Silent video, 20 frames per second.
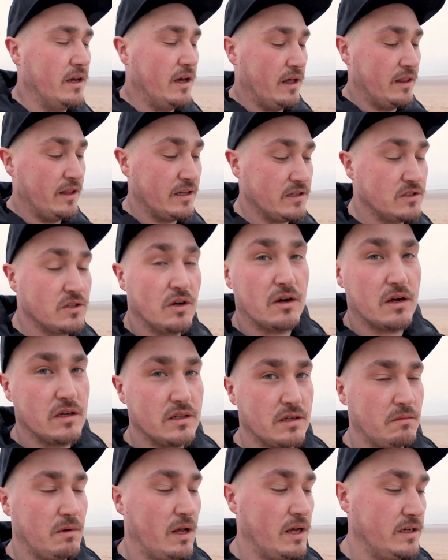And that's not because
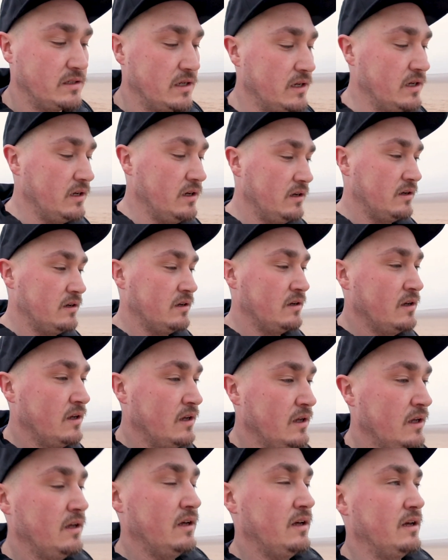I'm lazy,
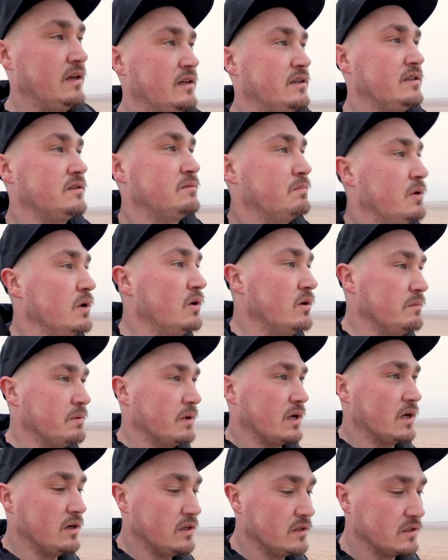it is purely
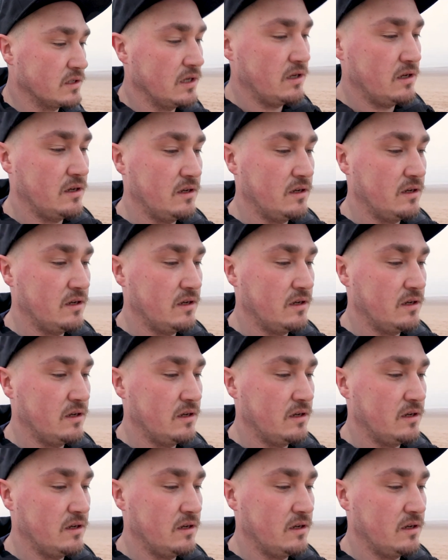because